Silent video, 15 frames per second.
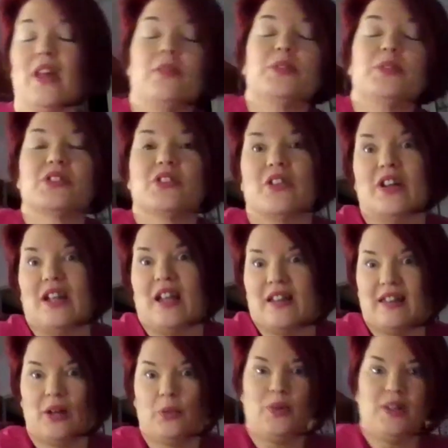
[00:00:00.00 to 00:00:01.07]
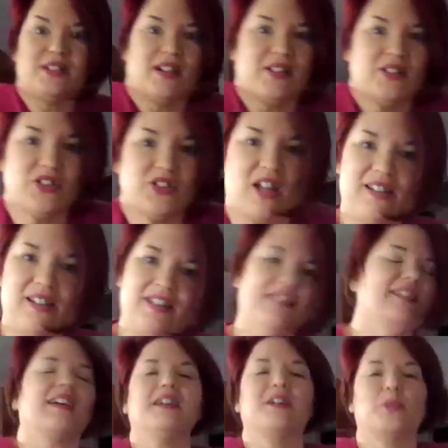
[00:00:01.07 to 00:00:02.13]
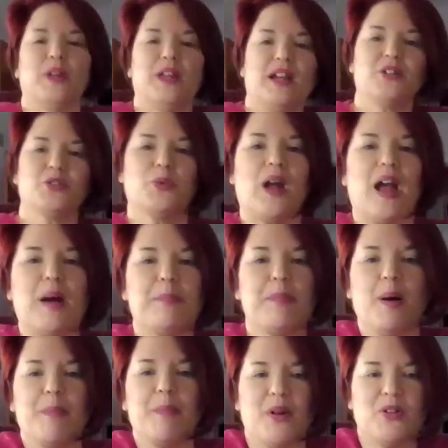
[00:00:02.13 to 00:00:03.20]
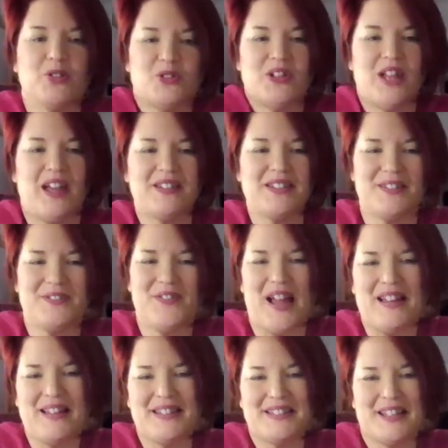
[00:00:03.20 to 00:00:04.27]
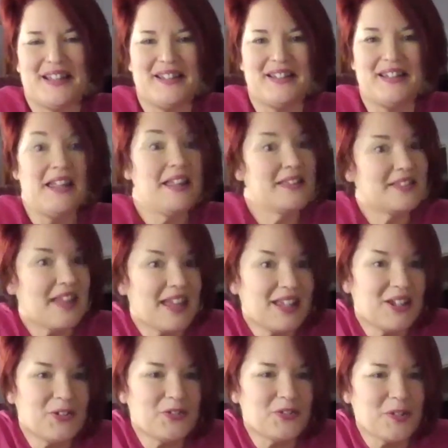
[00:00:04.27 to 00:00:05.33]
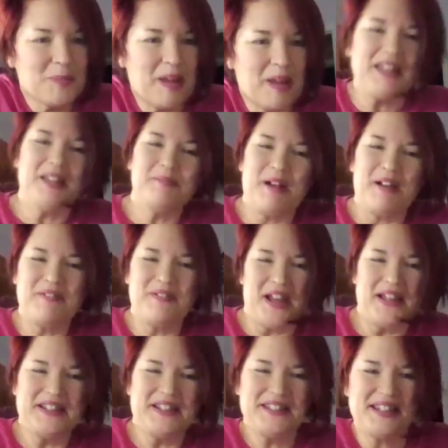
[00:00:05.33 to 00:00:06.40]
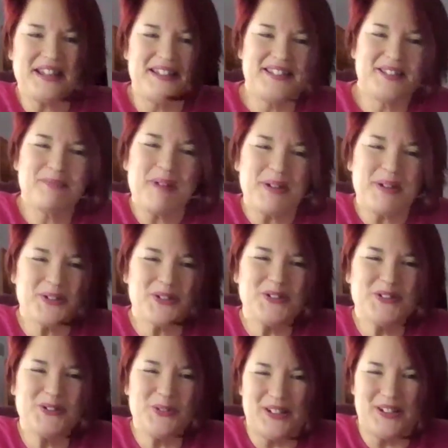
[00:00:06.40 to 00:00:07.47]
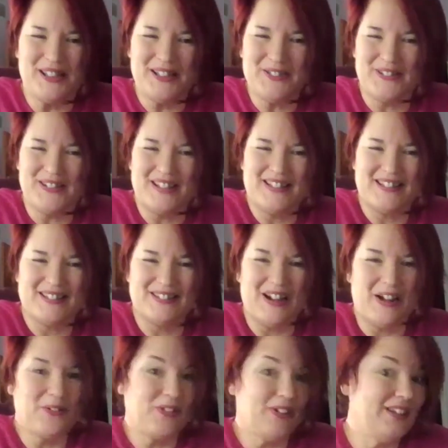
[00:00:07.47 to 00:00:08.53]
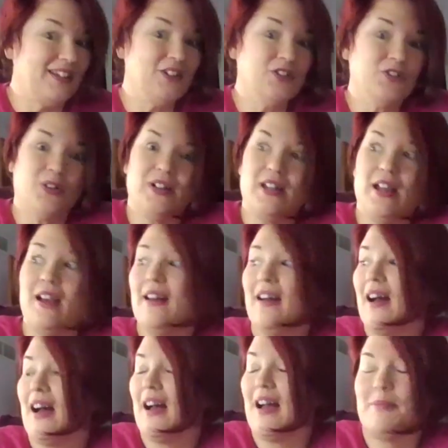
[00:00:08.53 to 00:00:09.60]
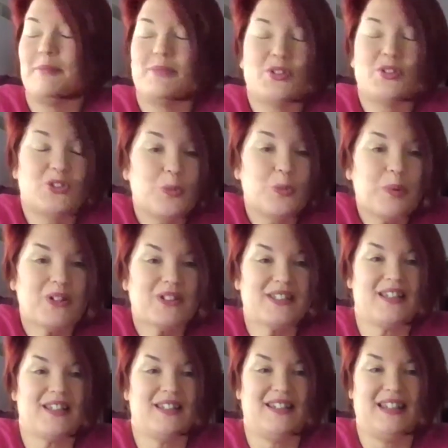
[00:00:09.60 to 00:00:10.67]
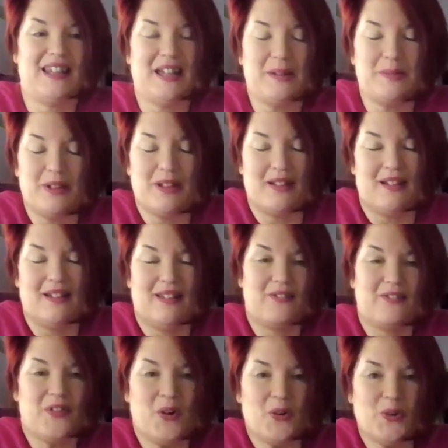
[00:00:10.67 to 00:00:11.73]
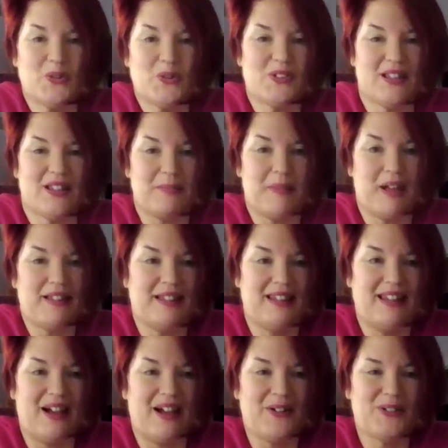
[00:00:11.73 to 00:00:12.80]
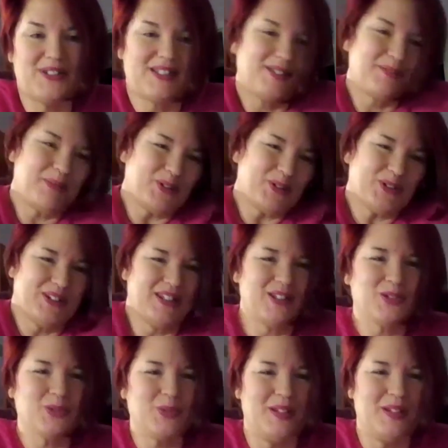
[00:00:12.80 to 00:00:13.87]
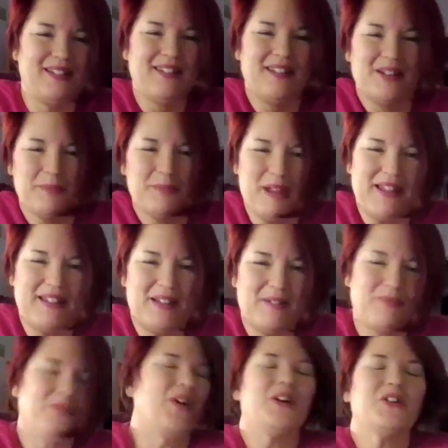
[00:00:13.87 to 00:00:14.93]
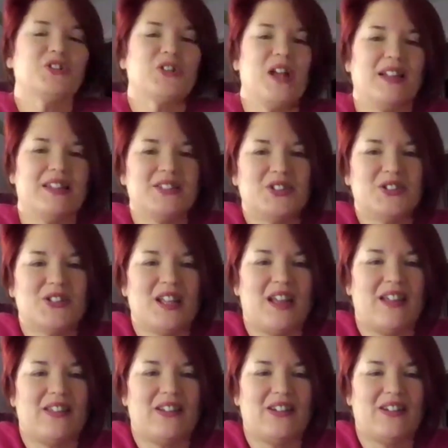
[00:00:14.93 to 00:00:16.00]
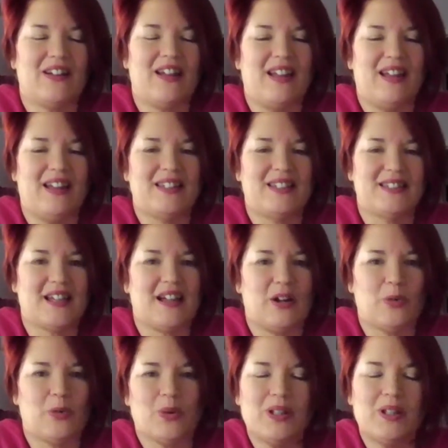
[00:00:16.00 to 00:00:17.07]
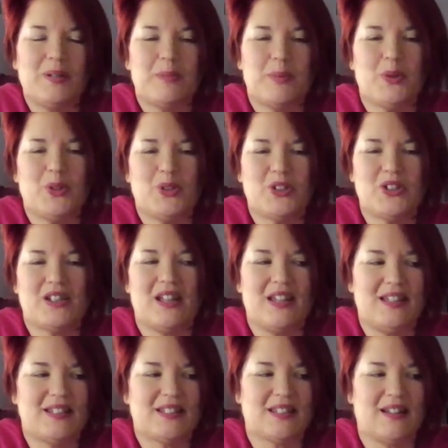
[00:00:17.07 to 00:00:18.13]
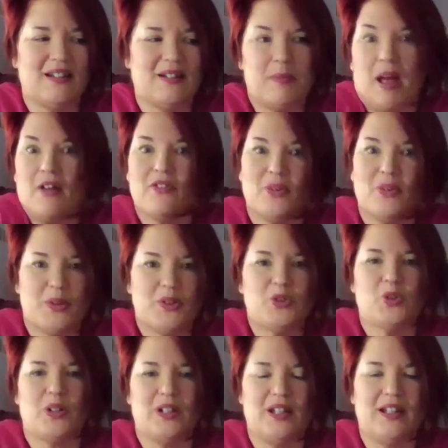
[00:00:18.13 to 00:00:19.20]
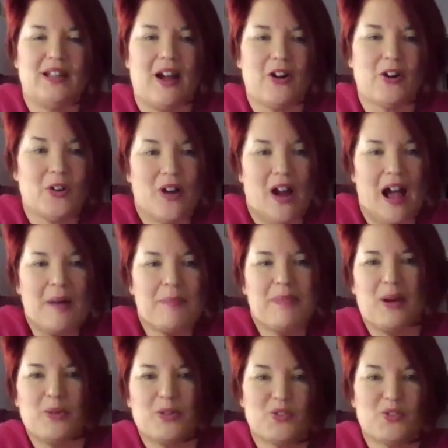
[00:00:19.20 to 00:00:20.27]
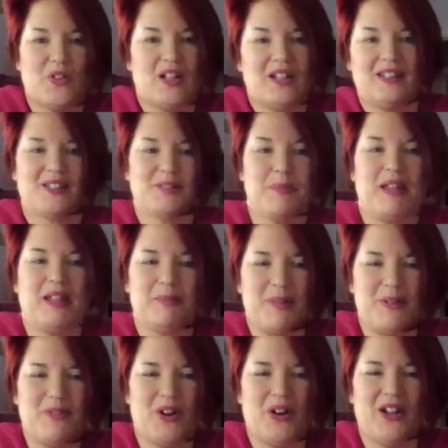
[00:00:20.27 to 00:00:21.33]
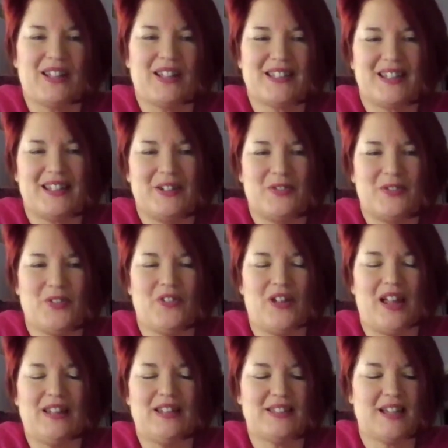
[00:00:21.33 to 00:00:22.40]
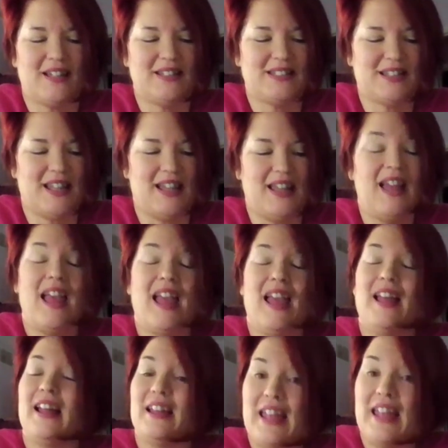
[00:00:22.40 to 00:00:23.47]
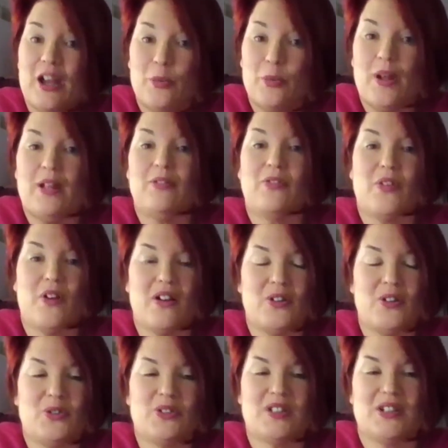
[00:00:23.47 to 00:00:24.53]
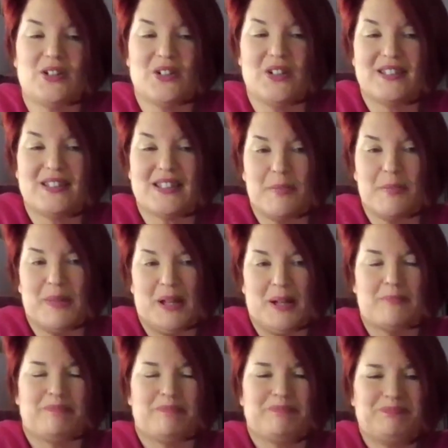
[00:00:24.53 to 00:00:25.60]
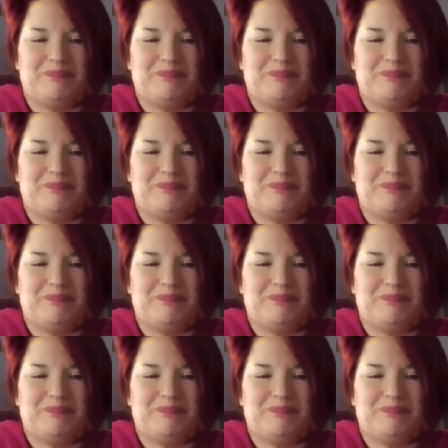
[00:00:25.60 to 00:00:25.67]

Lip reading: that was great. I think we touched on it. We got to wrap up our 2 Gals and a Valentine. Thank you for making my Valentine special 2022. I really enjoyed. I'm super excited to get the photos on my layouts, especially because we made them for our challenge together. And I really appreciate everyone joining our craft. That was fun. It's making me very excited for Valentine's Day. And I can't wait for our new series coming out.